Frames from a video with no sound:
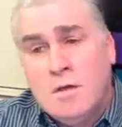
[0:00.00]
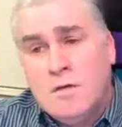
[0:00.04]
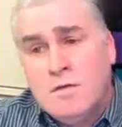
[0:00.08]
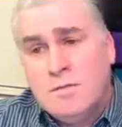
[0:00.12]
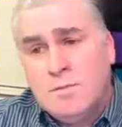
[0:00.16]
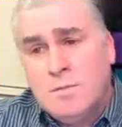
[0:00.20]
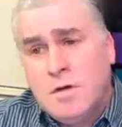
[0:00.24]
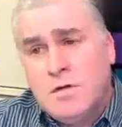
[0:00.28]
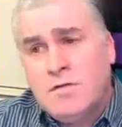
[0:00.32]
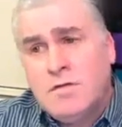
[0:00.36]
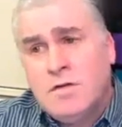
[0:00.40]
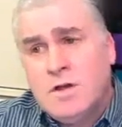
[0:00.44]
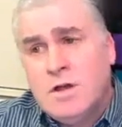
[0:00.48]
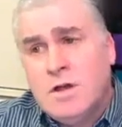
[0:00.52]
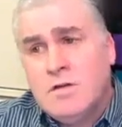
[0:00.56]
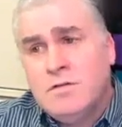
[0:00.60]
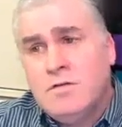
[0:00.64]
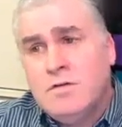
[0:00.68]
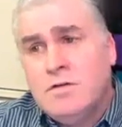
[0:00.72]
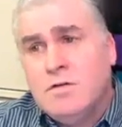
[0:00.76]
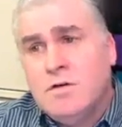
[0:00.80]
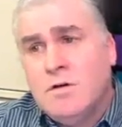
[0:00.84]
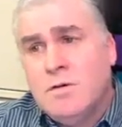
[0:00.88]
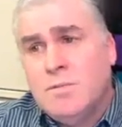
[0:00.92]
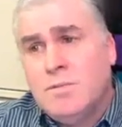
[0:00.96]
Especially
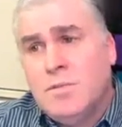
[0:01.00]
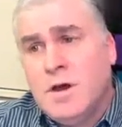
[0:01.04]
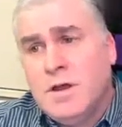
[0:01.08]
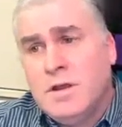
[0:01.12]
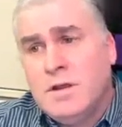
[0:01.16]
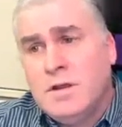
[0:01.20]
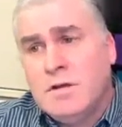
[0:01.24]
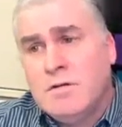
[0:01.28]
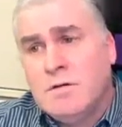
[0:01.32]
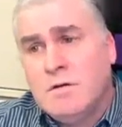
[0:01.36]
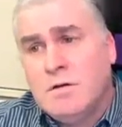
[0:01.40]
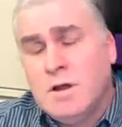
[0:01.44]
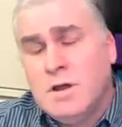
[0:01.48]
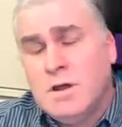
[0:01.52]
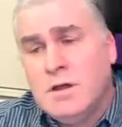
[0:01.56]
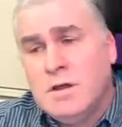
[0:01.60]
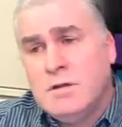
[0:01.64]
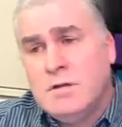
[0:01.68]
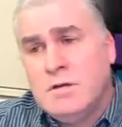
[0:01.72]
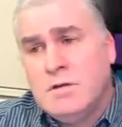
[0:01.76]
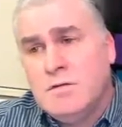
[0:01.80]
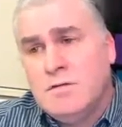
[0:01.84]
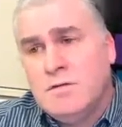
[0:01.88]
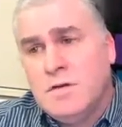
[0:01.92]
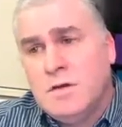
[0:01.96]
as you've got pedigree
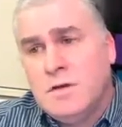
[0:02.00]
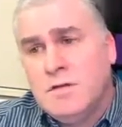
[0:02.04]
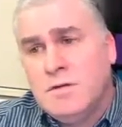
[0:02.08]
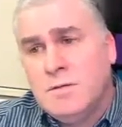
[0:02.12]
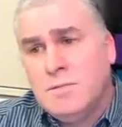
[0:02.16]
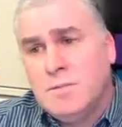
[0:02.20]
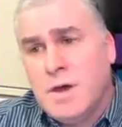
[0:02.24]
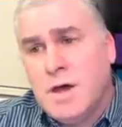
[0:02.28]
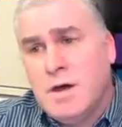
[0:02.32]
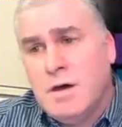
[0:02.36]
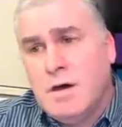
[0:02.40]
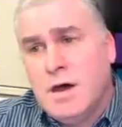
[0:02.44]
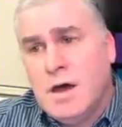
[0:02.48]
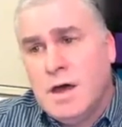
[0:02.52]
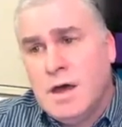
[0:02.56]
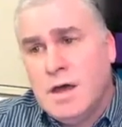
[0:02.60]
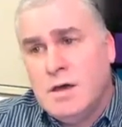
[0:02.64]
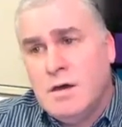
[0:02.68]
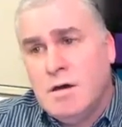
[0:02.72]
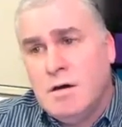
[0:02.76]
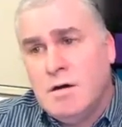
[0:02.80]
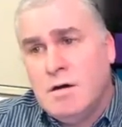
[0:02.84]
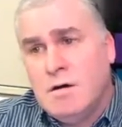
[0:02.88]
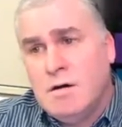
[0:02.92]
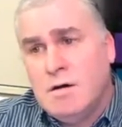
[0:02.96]
and you said about
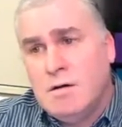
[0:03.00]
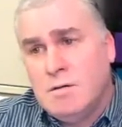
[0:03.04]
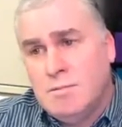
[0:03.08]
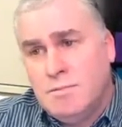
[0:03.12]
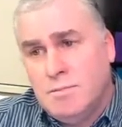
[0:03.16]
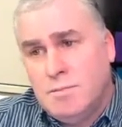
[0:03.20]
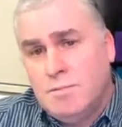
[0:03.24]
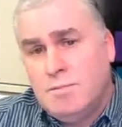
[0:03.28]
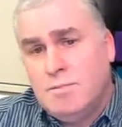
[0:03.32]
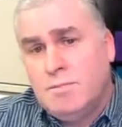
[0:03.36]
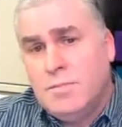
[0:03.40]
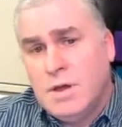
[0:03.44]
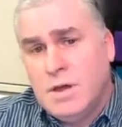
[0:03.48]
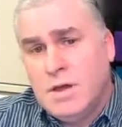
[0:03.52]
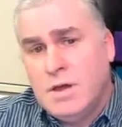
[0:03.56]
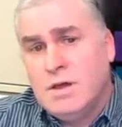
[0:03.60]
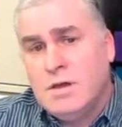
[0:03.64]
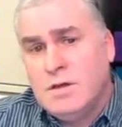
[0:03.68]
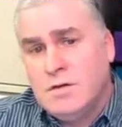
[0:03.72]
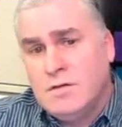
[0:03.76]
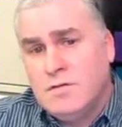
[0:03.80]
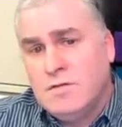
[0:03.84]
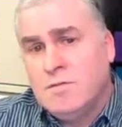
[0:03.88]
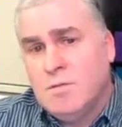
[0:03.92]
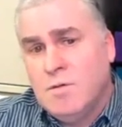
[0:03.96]
ARB
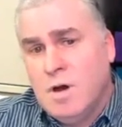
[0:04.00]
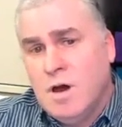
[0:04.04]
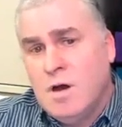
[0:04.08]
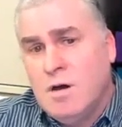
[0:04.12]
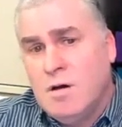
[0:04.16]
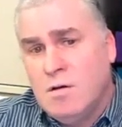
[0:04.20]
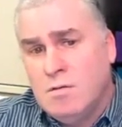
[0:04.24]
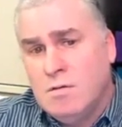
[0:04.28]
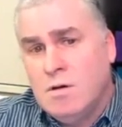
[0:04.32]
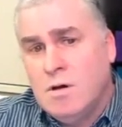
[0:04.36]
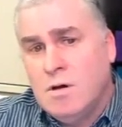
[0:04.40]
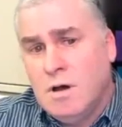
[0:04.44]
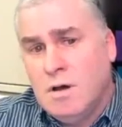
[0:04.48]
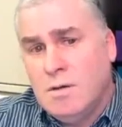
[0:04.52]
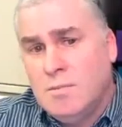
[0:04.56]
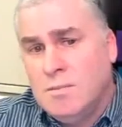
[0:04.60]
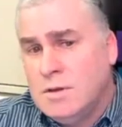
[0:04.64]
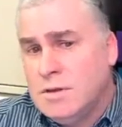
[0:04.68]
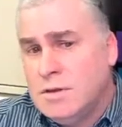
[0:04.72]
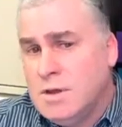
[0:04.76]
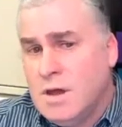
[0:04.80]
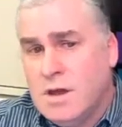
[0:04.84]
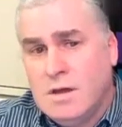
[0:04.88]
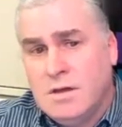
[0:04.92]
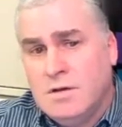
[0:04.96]
as well. I
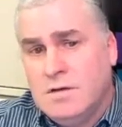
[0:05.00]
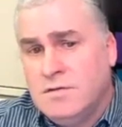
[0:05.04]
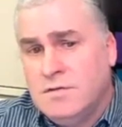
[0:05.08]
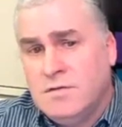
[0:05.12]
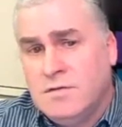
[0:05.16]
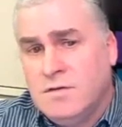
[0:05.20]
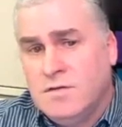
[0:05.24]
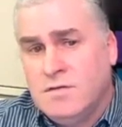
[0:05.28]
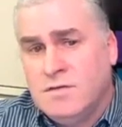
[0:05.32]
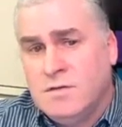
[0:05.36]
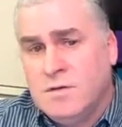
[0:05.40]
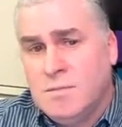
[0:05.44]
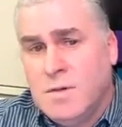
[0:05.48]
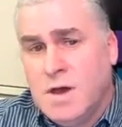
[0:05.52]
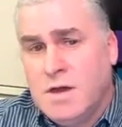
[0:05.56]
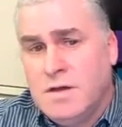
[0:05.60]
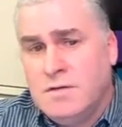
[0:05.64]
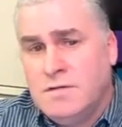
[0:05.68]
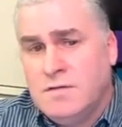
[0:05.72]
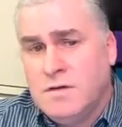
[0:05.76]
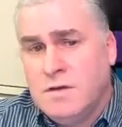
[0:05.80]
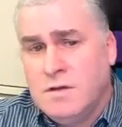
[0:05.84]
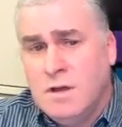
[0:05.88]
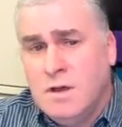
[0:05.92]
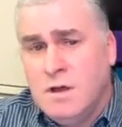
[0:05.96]
mean, that is just
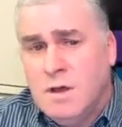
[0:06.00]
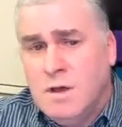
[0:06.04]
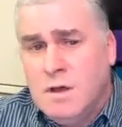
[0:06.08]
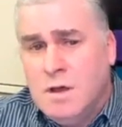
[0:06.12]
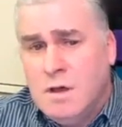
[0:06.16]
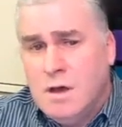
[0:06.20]
amazing.